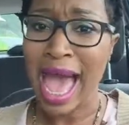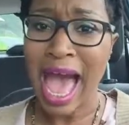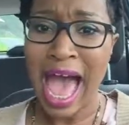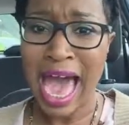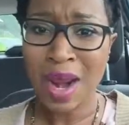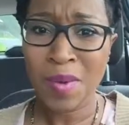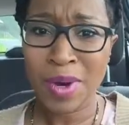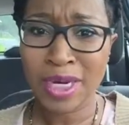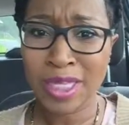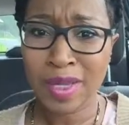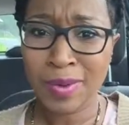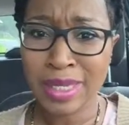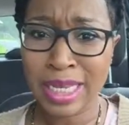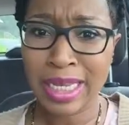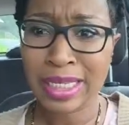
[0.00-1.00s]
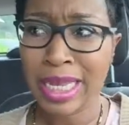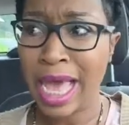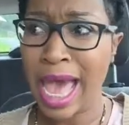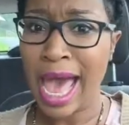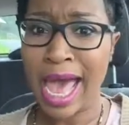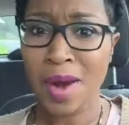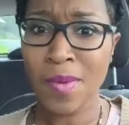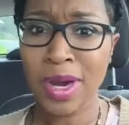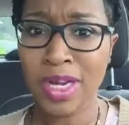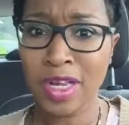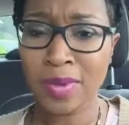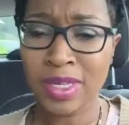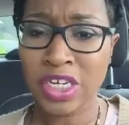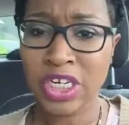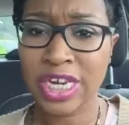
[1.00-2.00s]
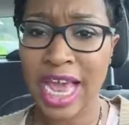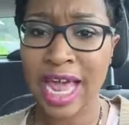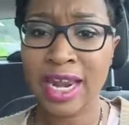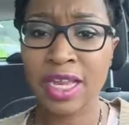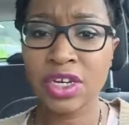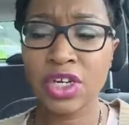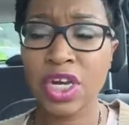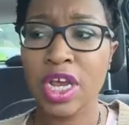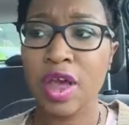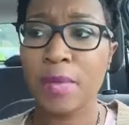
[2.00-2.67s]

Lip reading: I don't want to deal with this. I don't want to deal with this challenge.